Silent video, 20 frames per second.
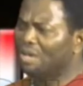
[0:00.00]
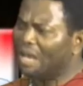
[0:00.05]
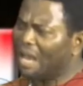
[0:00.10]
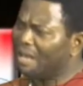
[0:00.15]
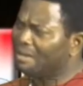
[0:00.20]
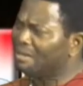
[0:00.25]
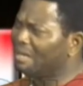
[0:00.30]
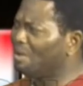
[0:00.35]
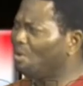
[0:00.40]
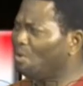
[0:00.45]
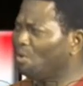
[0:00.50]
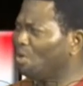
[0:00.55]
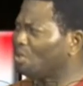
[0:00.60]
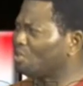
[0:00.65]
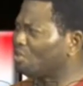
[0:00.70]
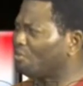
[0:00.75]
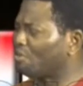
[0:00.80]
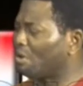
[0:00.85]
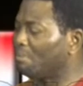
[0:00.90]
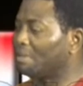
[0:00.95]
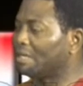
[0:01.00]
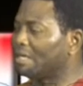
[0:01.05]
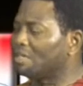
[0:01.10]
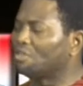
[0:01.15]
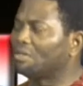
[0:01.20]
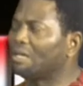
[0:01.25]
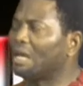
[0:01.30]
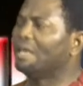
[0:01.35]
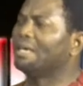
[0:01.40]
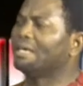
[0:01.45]
and a whole lot of
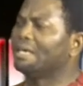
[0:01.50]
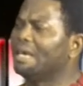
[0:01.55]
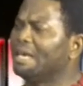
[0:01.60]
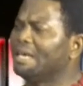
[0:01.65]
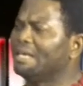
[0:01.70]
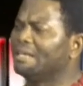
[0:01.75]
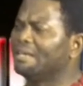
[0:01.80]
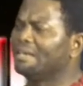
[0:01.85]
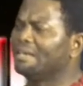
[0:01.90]
complication. Now, again,